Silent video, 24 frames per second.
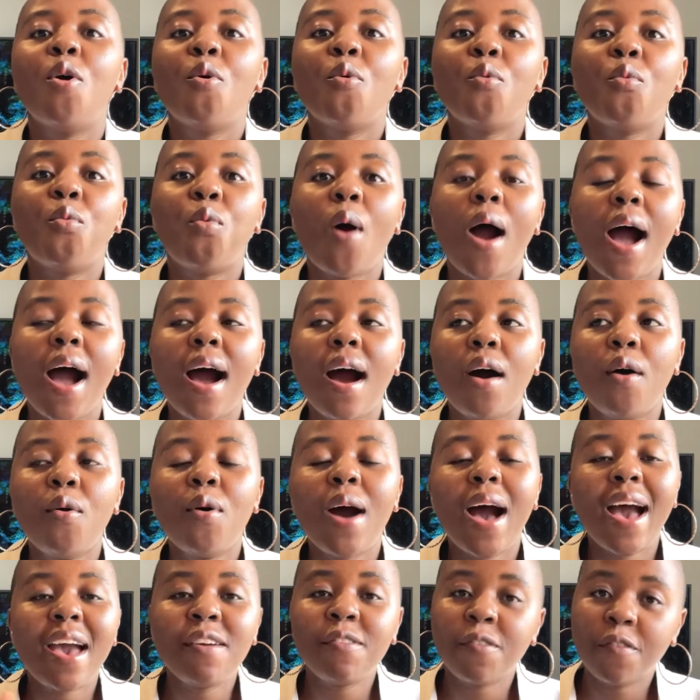how
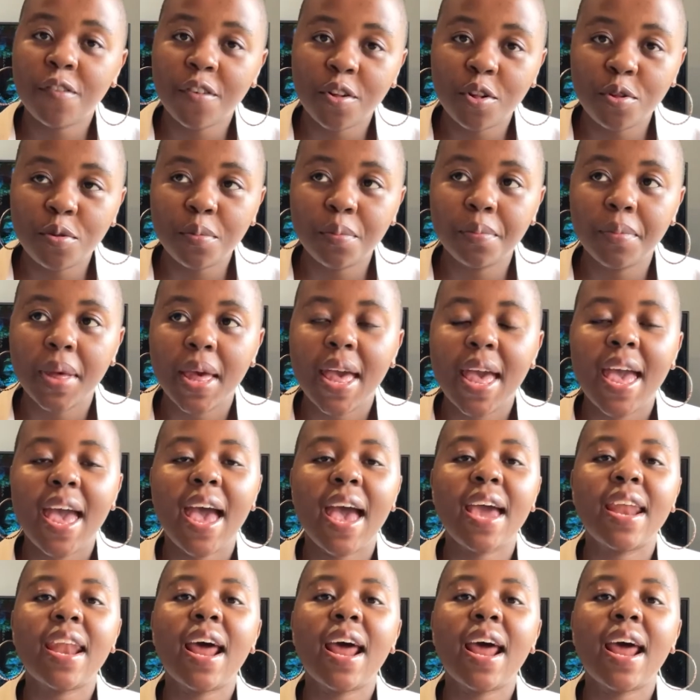I film and